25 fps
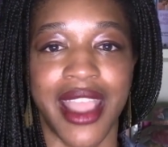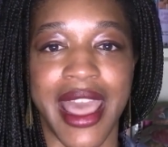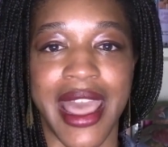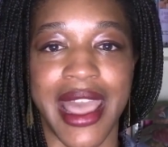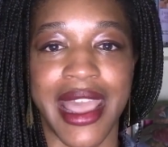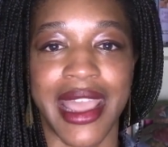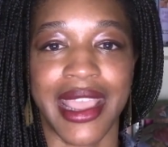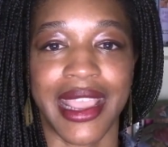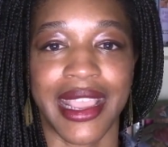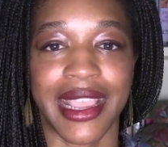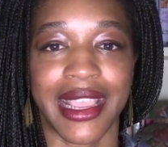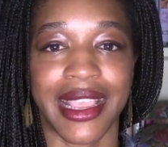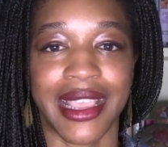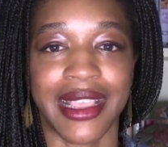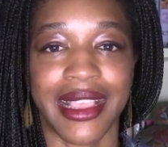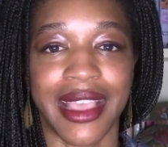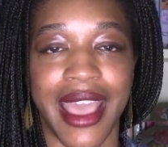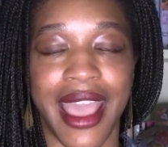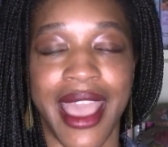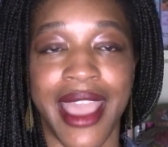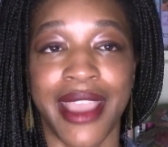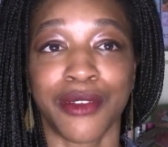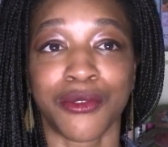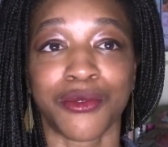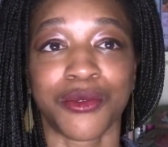I
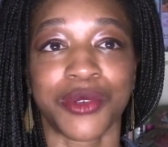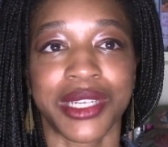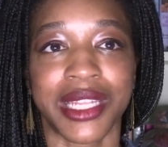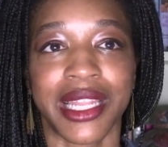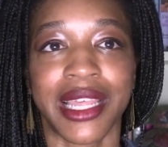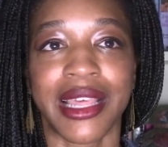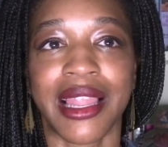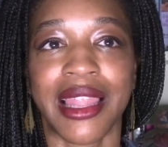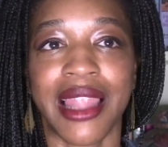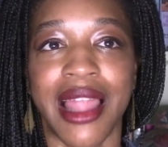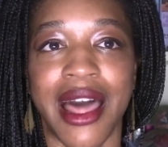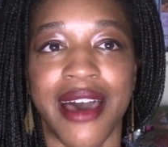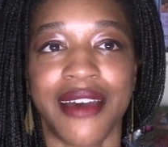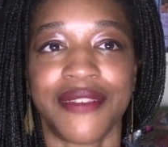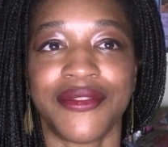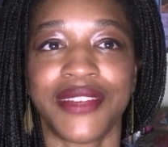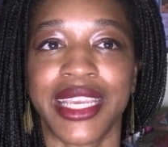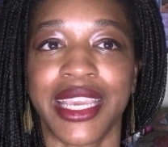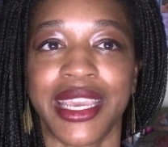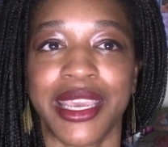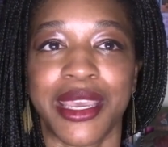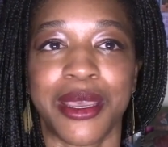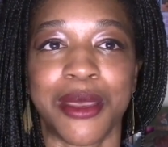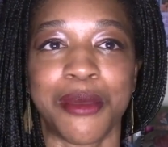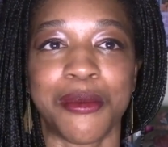really loved
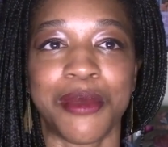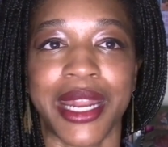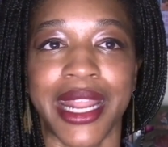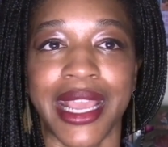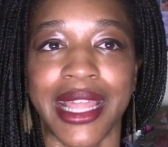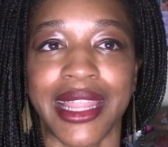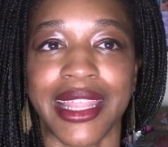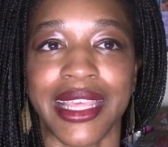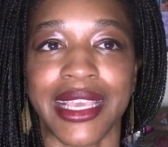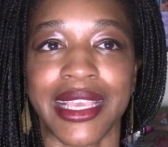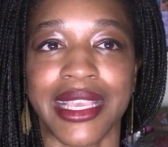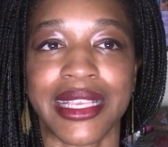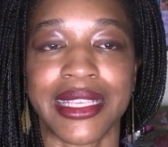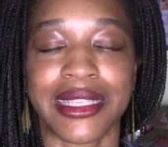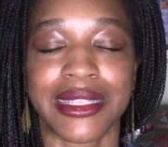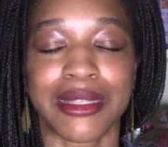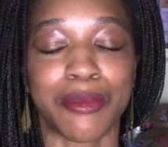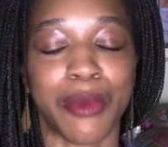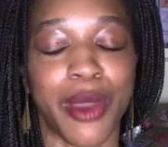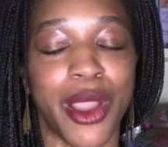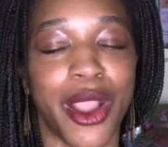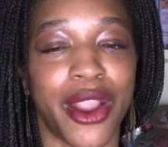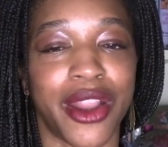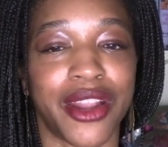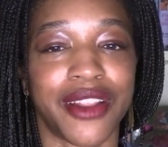him, and I think he's
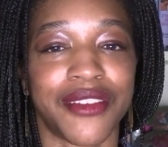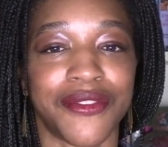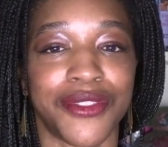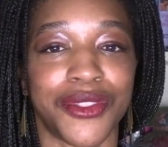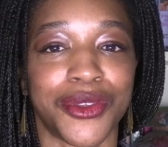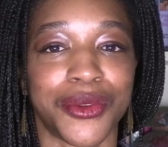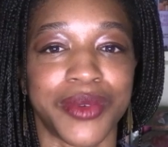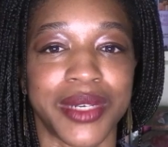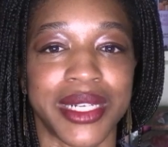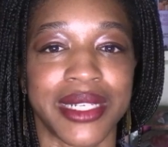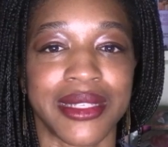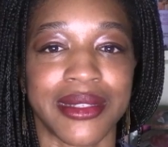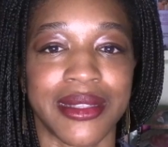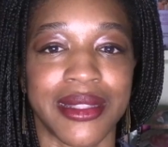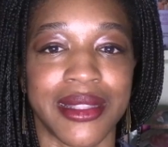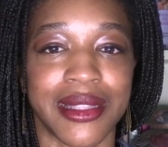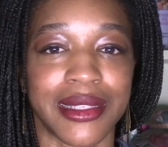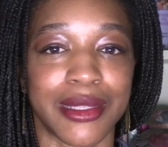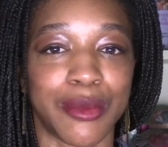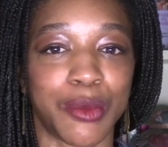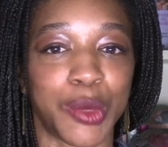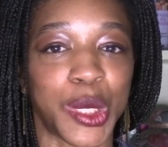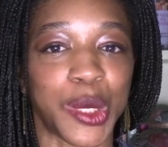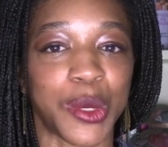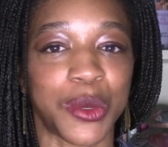part of the reason
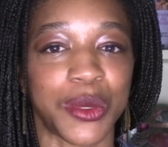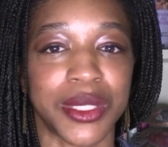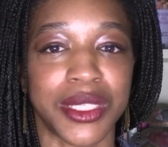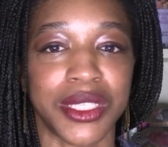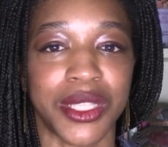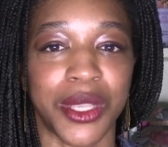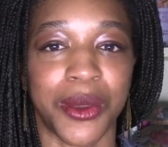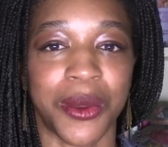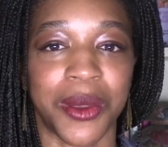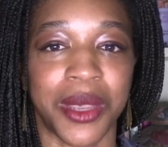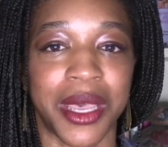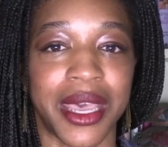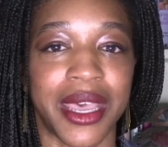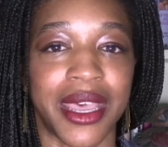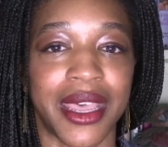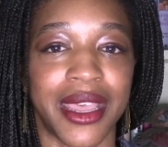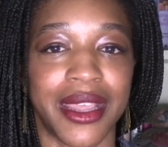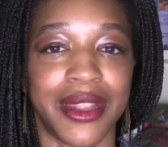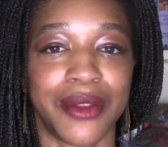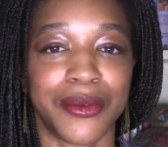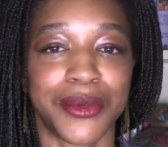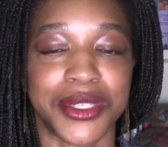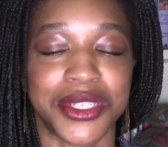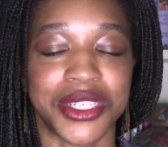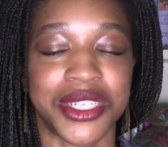this book was so
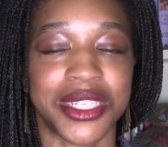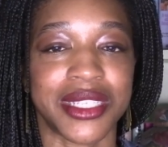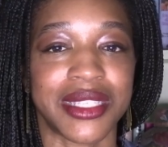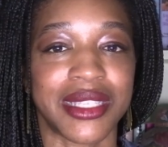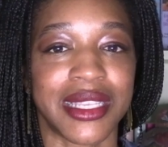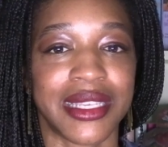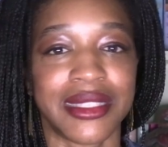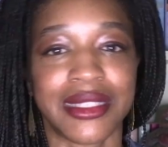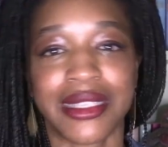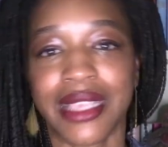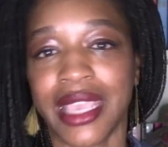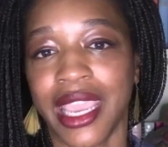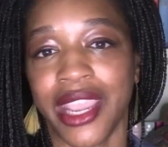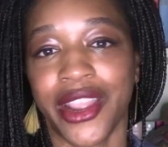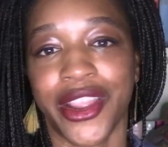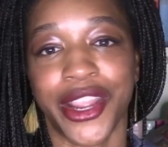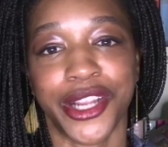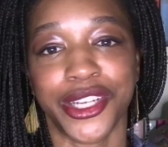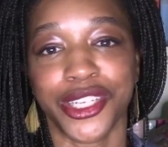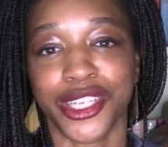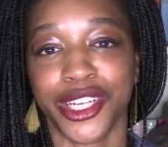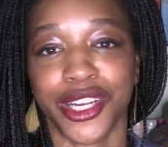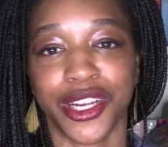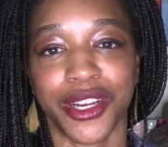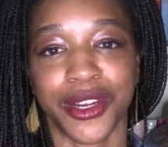good, was just his
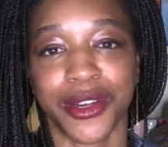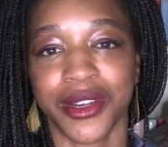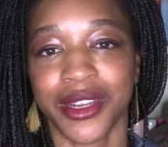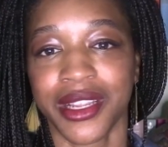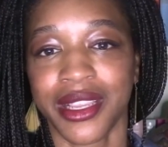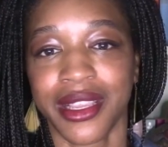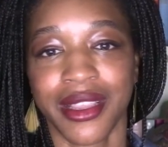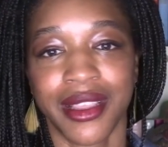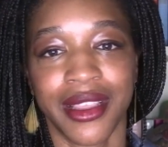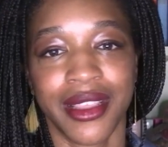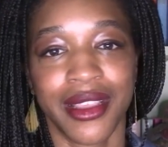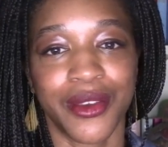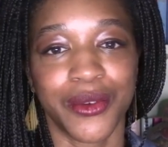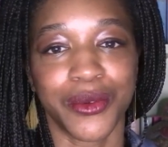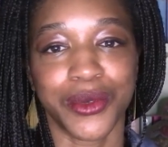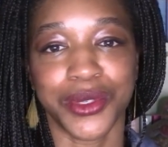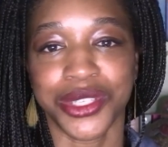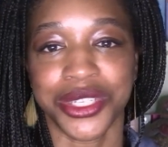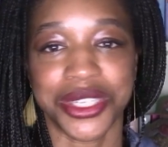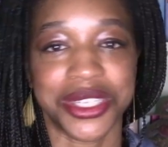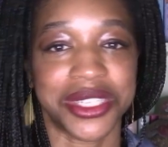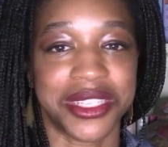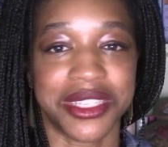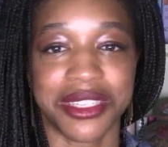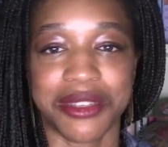character
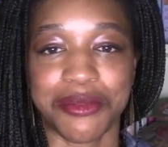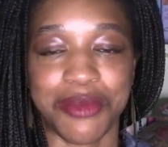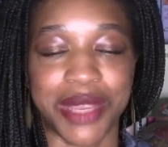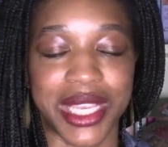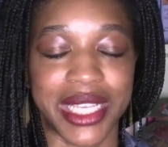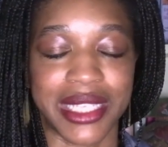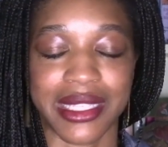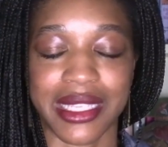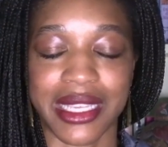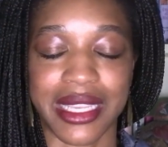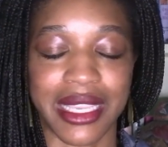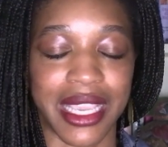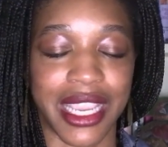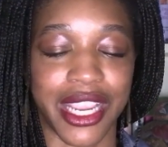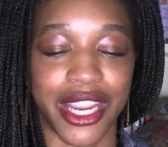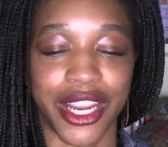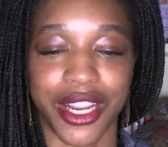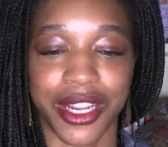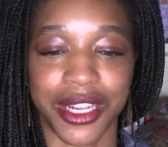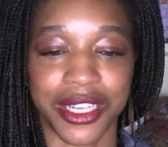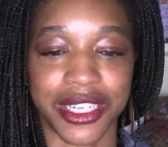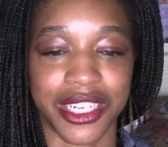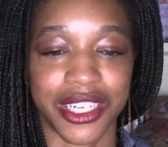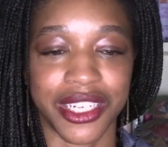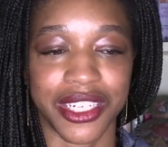was just an amazing
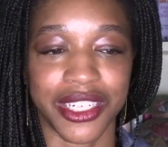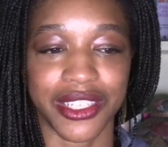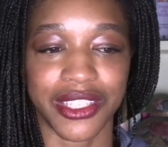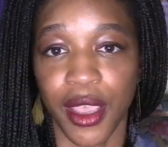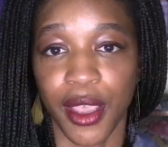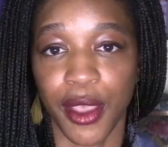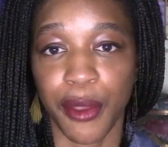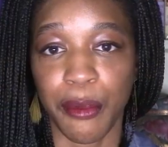character.